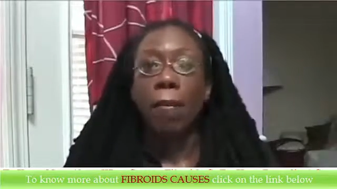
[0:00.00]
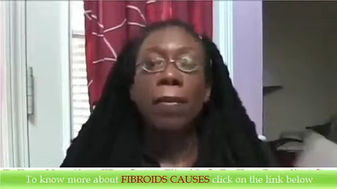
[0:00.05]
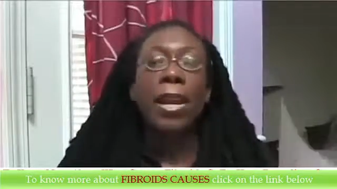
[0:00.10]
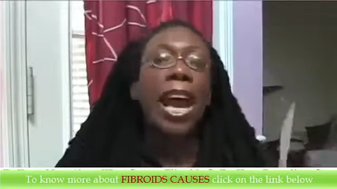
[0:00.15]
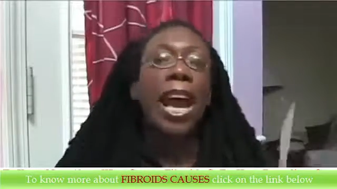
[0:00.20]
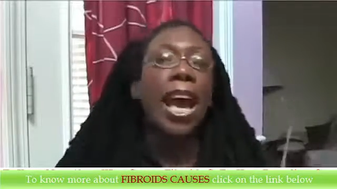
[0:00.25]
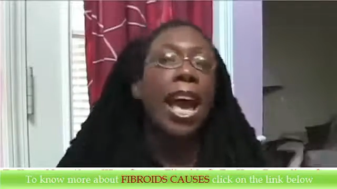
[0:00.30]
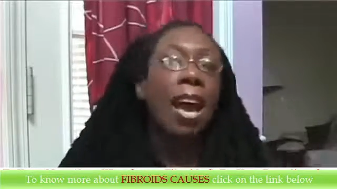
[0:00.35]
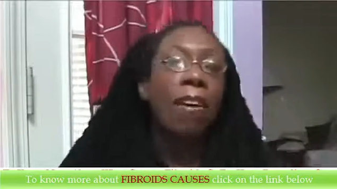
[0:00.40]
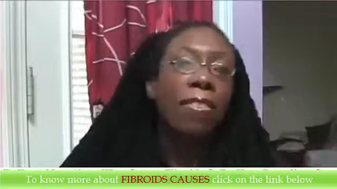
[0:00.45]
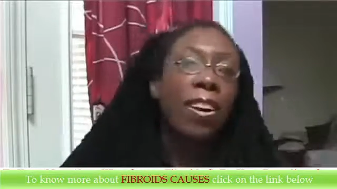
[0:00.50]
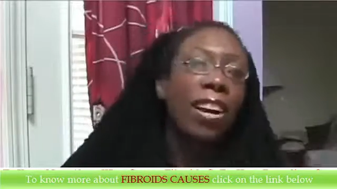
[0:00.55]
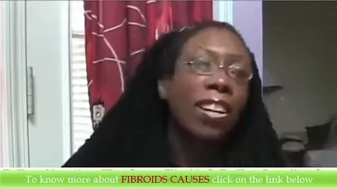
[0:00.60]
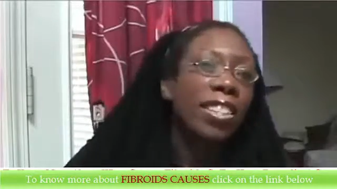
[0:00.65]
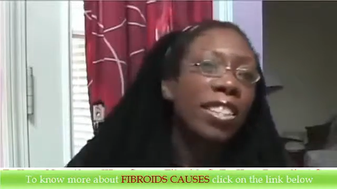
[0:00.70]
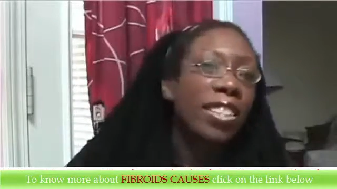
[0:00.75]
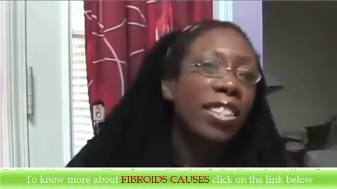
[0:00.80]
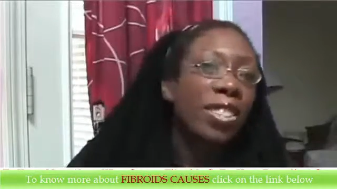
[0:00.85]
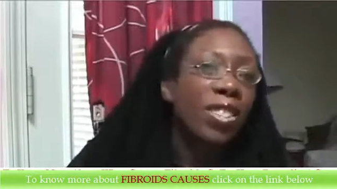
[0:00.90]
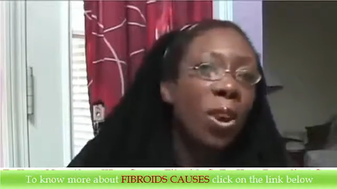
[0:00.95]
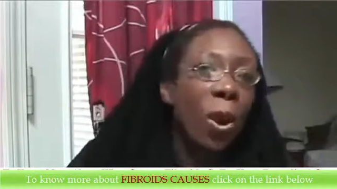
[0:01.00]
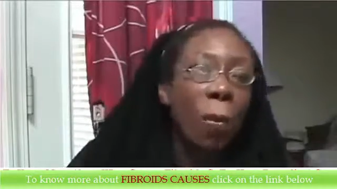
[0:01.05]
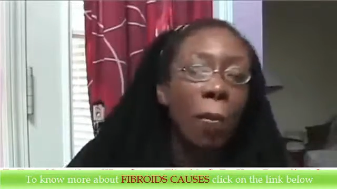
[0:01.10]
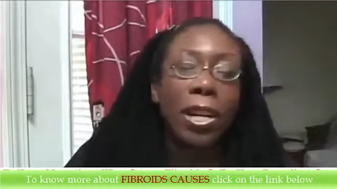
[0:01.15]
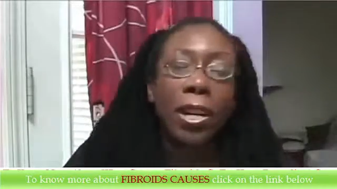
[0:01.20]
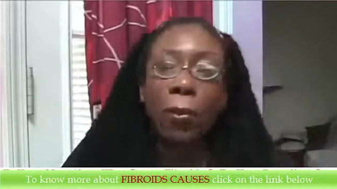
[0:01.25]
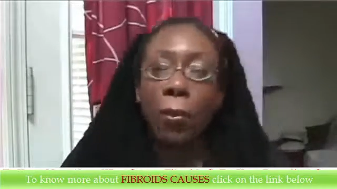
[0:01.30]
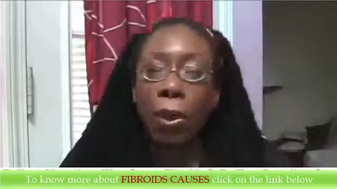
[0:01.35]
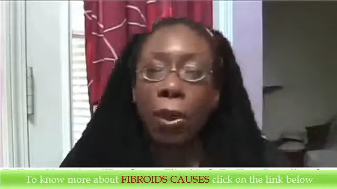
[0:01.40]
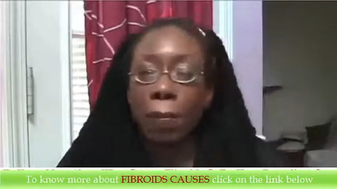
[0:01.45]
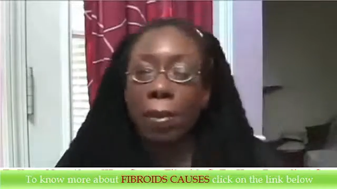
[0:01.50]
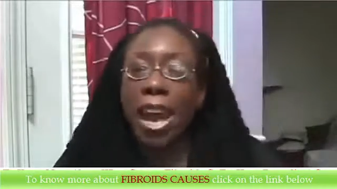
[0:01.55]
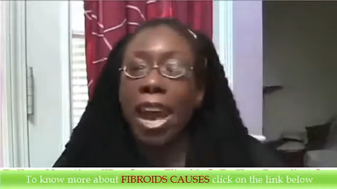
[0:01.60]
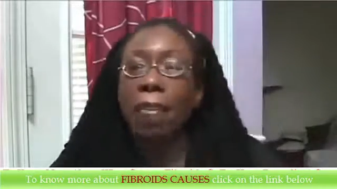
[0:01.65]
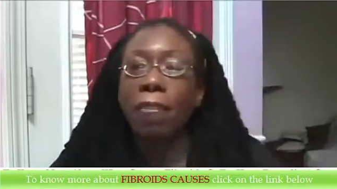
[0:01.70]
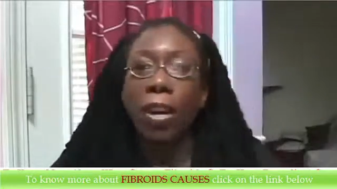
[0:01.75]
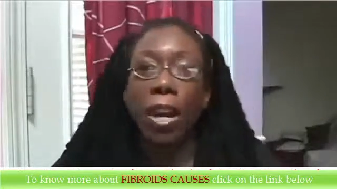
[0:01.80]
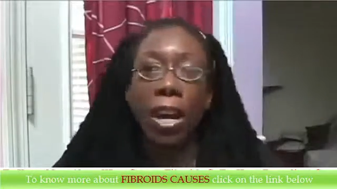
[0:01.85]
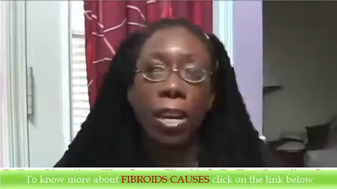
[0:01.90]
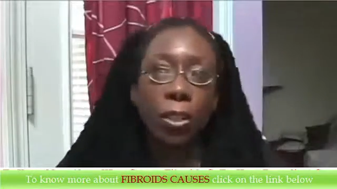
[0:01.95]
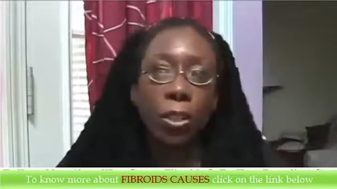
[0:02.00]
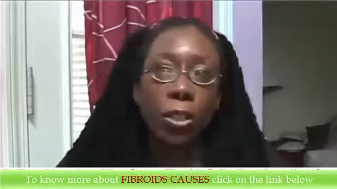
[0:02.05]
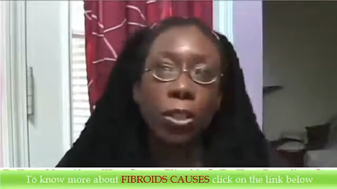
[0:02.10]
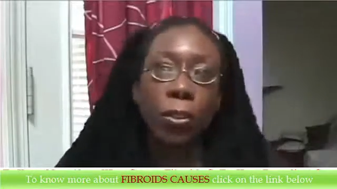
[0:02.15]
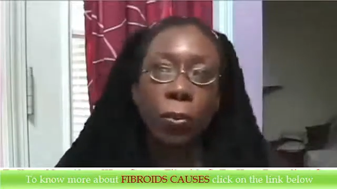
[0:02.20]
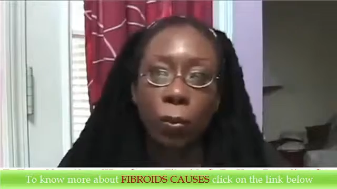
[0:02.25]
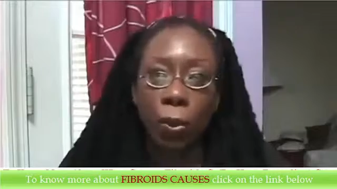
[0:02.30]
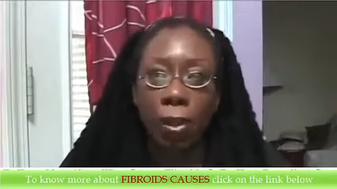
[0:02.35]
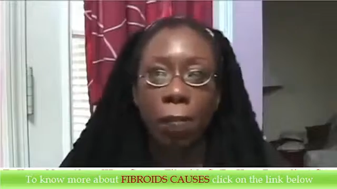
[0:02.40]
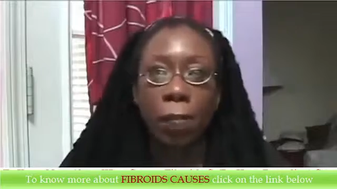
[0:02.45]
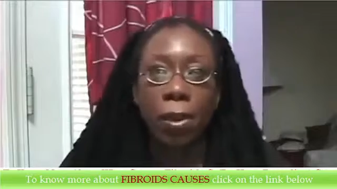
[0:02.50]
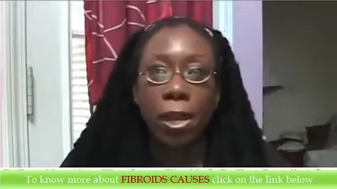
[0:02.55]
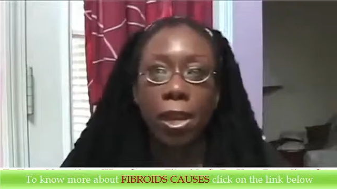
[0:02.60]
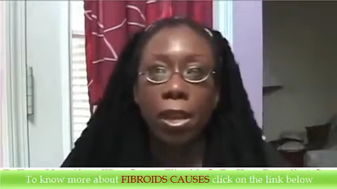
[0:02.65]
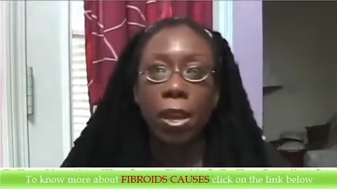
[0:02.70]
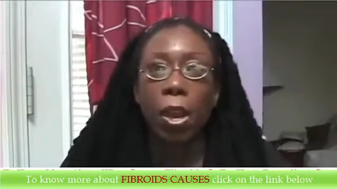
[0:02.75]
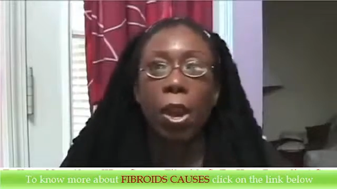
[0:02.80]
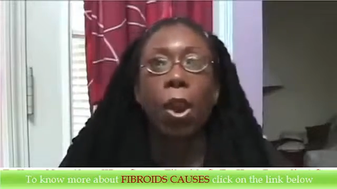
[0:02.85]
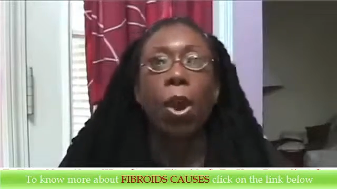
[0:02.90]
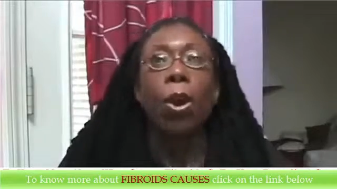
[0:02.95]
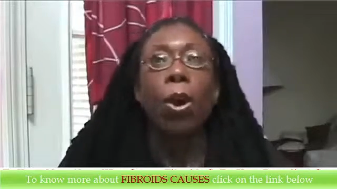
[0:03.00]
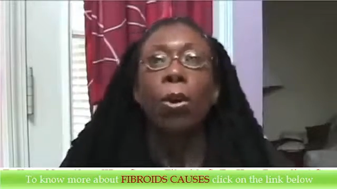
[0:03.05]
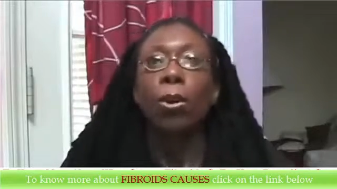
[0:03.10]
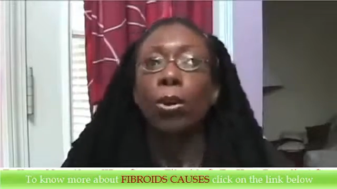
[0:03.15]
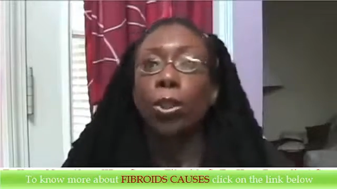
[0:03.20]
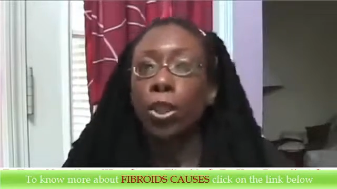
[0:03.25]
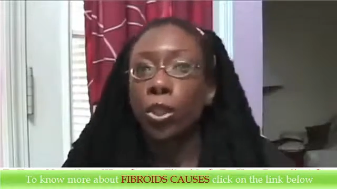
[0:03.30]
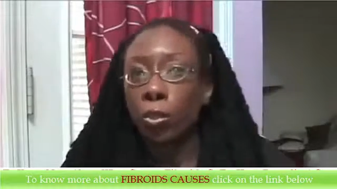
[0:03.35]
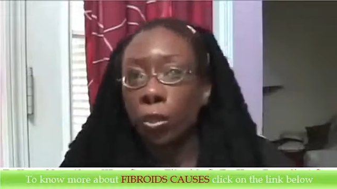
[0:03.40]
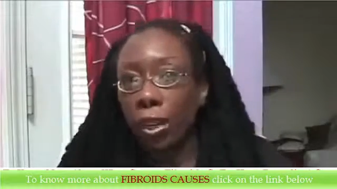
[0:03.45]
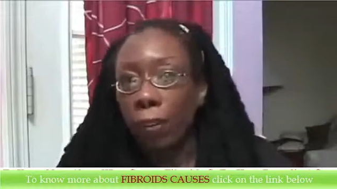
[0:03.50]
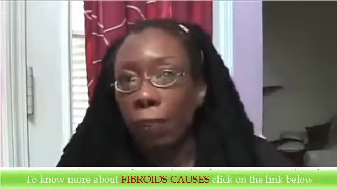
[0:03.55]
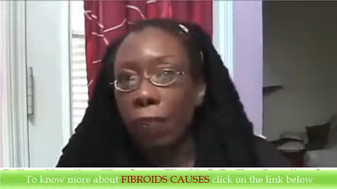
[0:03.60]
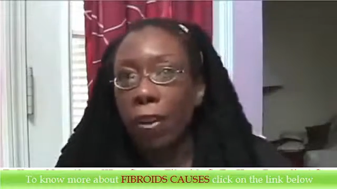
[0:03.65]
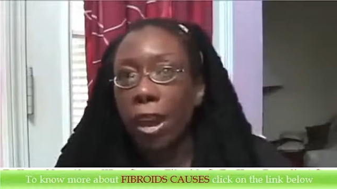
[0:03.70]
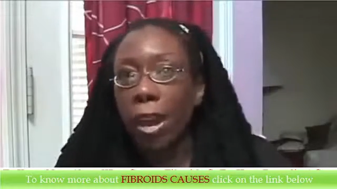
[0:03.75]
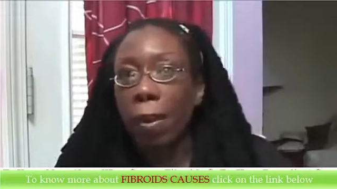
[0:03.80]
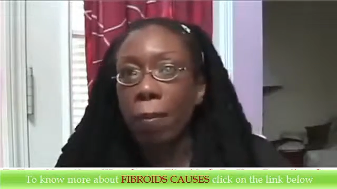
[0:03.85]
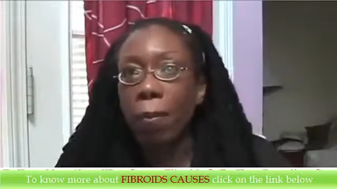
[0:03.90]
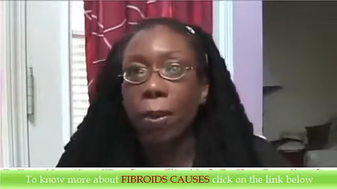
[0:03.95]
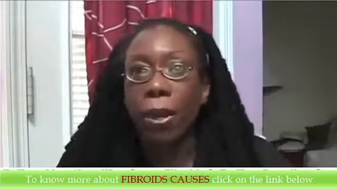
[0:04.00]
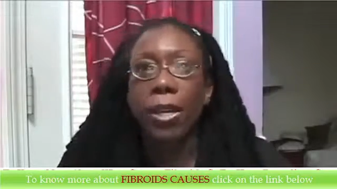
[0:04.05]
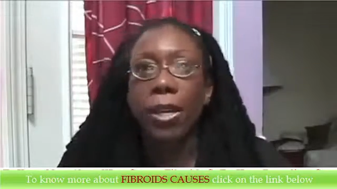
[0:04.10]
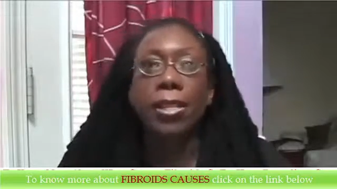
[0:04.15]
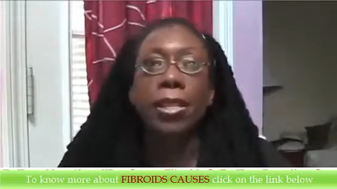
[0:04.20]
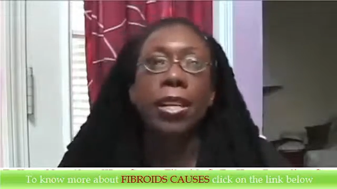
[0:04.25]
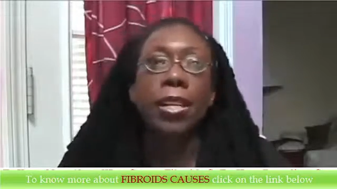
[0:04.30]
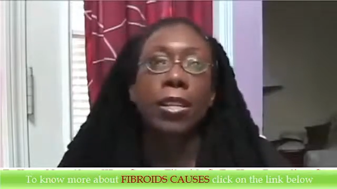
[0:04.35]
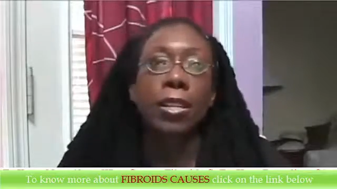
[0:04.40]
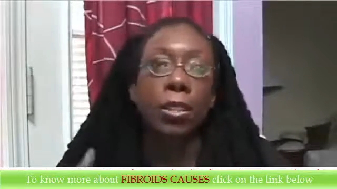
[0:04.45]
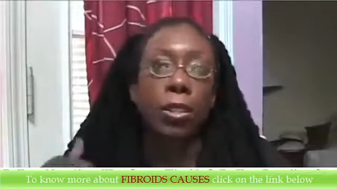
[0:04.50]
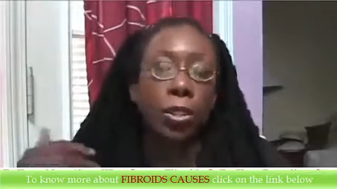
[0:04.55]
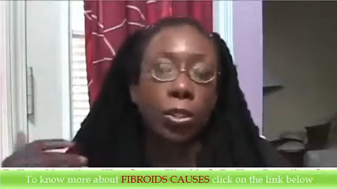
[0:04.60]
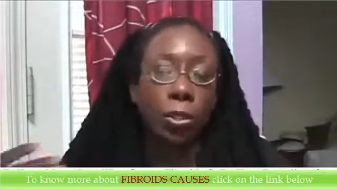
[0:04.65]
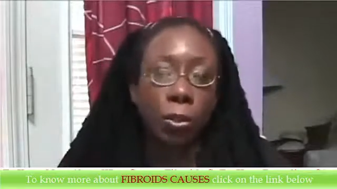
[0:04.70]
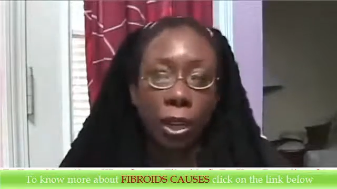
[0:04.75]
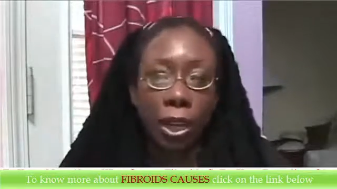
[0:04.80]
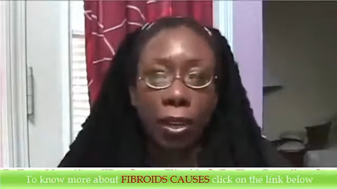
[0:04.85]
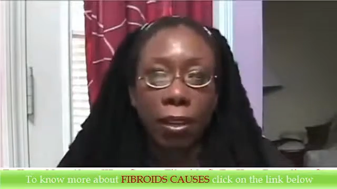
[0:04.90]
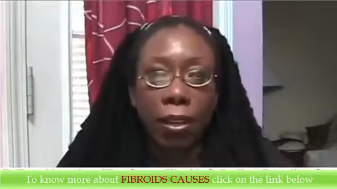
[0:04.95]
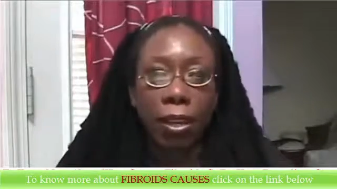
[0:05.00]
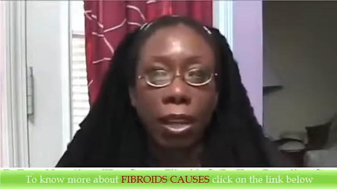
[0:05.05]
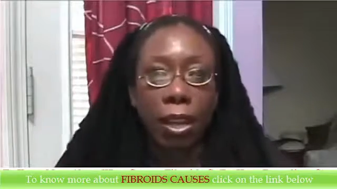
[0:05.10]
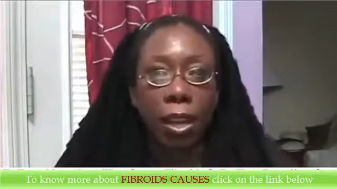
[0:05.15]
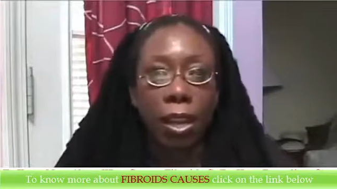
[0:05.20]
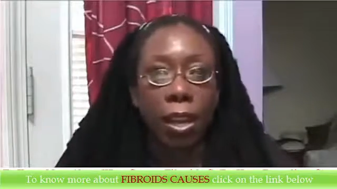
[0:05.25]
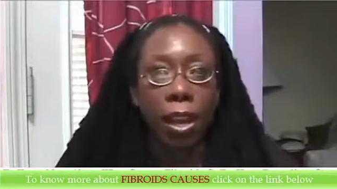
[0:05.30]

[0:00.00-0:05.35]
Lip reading: I mean, I have so many women, I have hundreds of women who shrink fibroids and to shrink